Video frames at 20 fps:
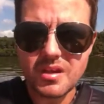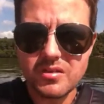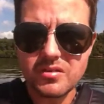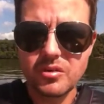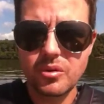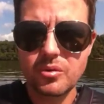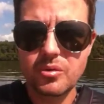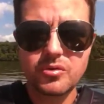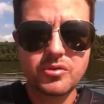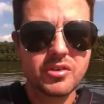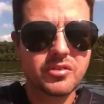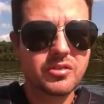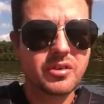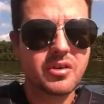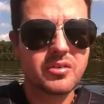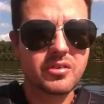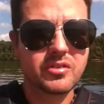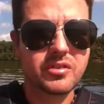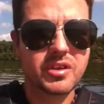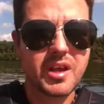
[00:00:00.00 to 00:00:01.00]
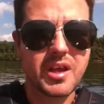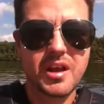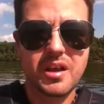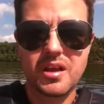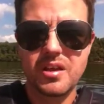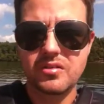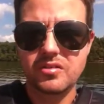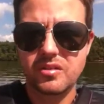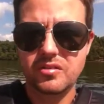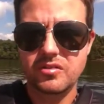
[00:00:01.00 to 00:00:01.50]
So you just understand
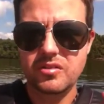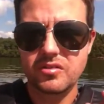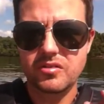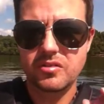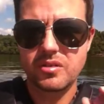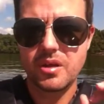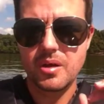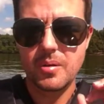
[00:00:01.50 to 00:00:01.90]
it's just